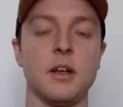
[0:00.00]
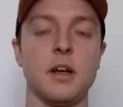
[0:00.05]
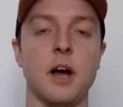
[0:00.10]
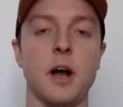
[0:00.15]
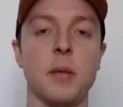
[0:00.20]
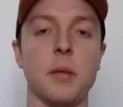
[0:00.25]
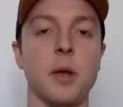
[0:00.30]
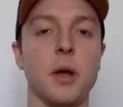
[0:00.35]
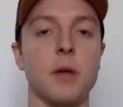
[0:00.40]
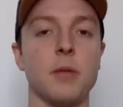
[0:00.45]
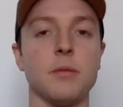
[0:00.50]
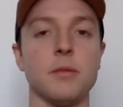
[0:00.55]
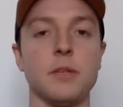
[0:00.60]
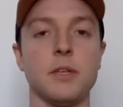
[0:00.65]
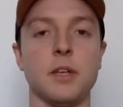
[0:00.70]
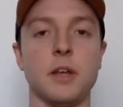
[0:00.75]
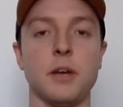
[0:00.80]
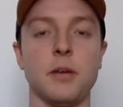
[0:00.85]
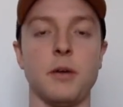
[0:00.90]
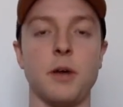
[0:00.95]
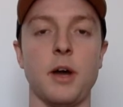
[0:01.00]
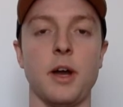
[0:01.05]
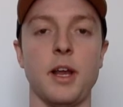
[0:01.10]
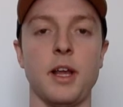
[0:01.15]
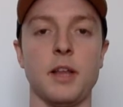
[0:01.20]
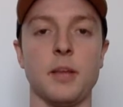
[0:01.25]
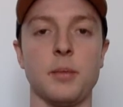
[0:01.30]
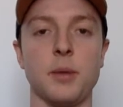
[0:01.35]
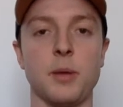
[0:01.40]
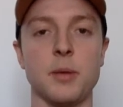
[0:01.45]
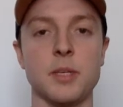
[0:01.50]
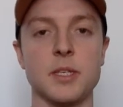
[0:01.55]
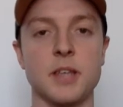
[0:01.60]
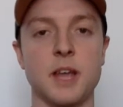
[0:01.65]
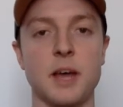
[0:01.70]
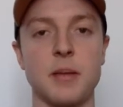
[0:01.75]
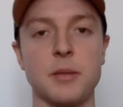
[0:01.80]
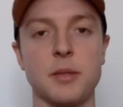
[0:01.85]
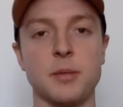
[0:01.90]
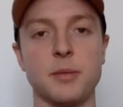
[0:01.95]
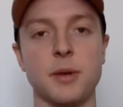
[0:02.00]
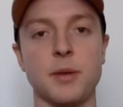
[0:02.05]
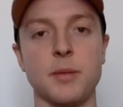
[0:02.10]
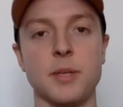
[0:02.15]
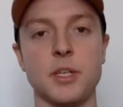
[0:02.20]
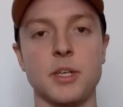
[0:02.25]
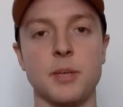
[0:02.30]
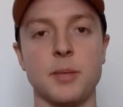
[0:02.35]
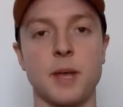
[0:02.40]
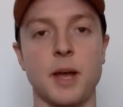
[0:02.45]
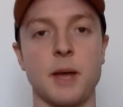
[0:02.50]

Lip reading: I'm not, writing the Bombers' name on the Premiership